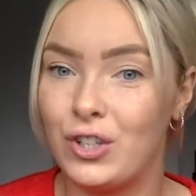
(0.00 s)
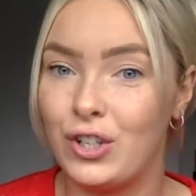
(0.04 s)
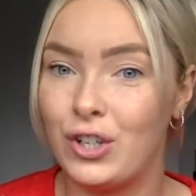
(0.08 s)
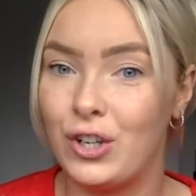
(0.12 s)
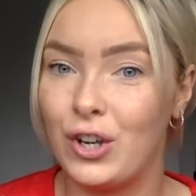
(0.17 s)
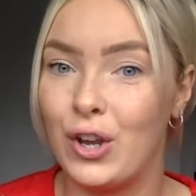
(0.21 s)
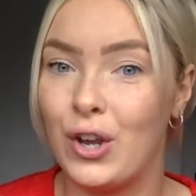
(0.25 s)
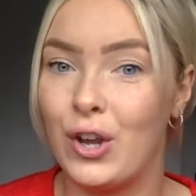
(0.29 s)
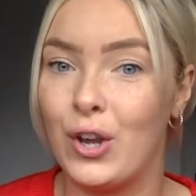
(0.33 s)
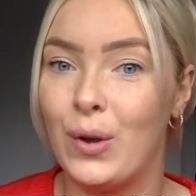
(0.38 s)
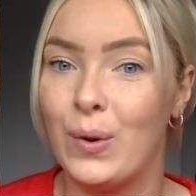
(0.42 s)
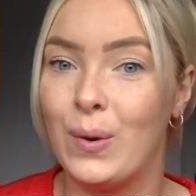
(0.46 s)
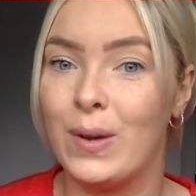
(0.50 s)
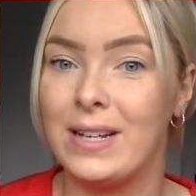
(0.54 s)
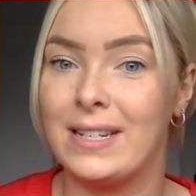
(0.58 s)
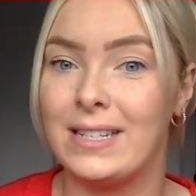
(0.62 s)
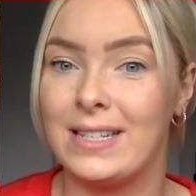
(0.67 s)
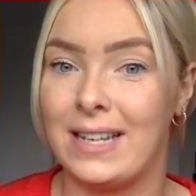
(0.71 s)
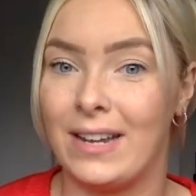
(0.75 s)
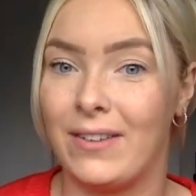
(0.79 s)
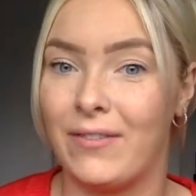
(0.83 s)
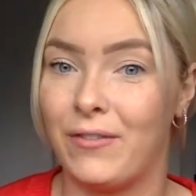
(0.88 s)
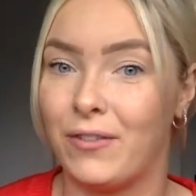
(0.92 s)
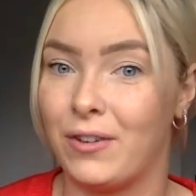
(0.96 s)
2
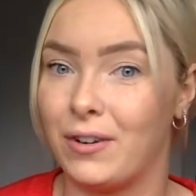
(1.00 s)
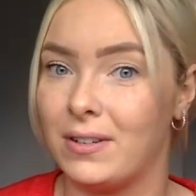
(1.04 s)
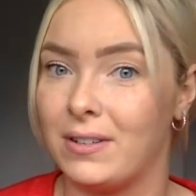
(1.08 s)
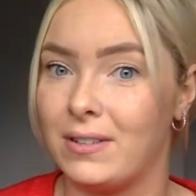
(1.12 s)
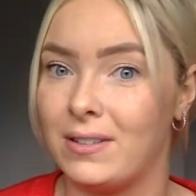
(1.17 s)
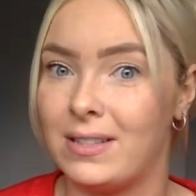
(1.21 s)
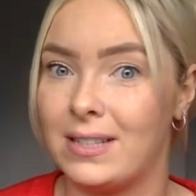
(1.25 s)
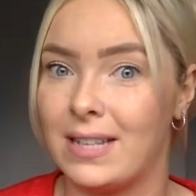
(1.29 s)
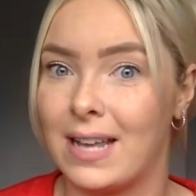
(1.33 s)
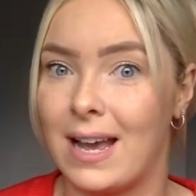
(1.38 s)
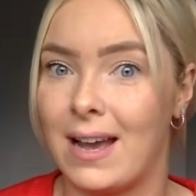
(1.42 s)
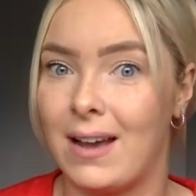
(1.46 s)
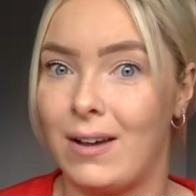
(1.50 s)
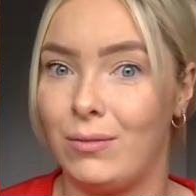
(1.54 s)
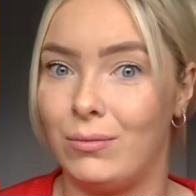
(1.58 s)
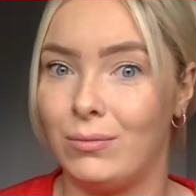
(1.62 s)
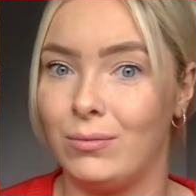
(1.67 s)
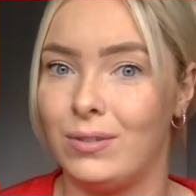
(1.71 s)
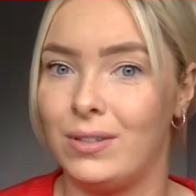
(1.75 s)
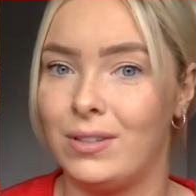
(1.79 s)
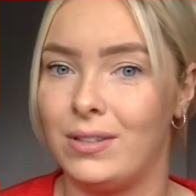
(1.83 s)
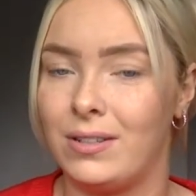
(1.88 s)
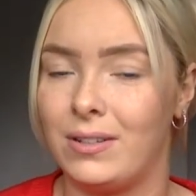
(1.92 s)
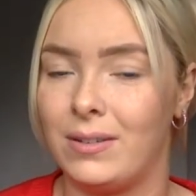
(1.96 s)
different
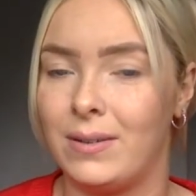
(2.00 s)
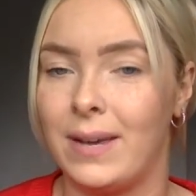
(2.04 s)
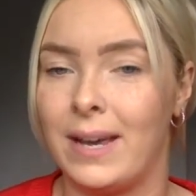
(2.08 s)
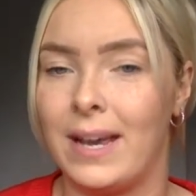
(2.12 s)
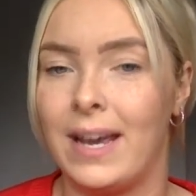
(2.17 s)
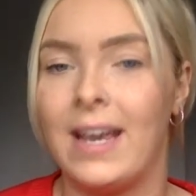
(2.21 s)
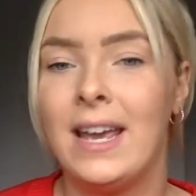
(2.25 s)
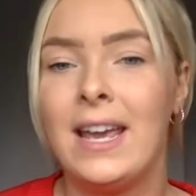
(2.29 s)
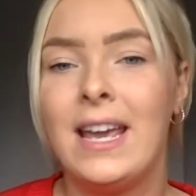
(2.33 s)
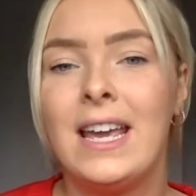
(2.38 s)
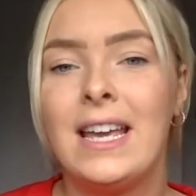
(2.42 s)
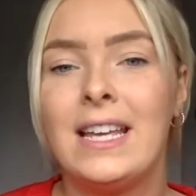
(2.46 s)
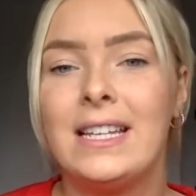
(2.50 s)
sounds to it.